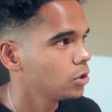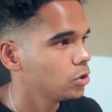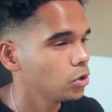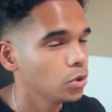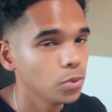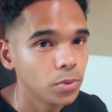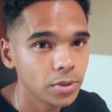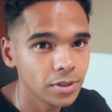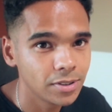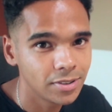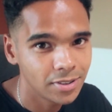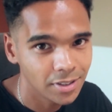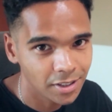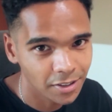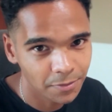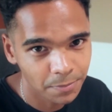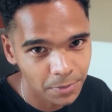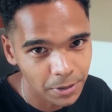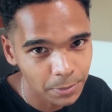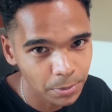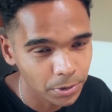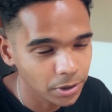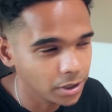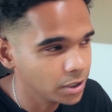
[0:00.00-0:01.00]
you can see if
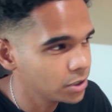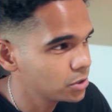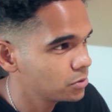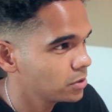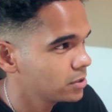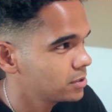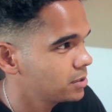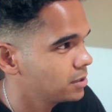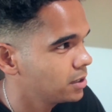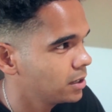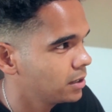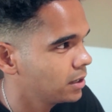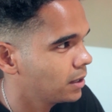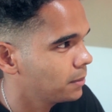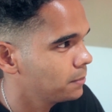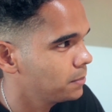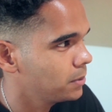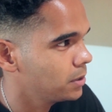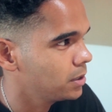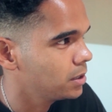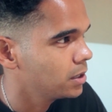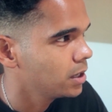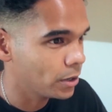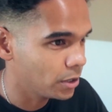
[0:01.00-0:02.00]
people are interested in that beat.